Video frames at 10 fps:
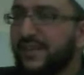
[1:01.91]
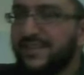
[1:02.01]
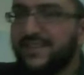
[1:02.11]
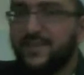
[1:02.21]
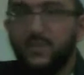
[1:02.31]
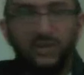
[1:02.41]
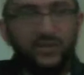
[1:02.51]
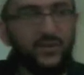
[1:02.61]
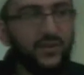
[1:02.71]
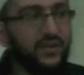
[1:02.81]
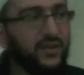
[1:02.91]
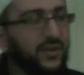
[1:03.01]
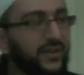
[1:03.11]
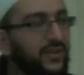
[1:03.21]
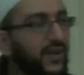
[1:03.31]
This is a mosque. What are you
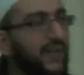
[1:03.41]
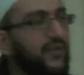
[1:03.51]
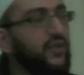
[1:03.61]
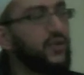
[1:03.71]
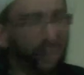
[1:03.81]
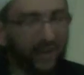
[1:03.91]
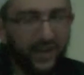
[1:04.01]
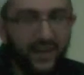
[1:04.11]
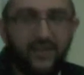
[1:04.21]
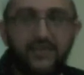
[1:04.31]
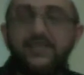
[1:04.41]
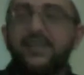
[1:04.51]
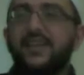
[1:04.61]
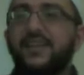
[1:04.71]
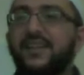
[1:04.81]
doing? You can't urinate
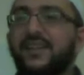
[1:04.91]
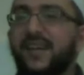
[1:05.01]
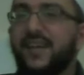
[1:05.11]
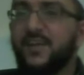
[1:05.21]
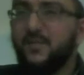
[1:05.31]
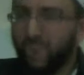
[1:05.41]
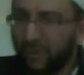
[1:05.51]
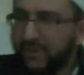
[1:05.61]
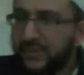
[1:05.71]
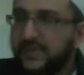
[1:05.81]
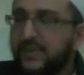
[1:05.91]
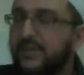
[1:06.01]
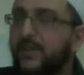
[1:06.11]
in a mosque.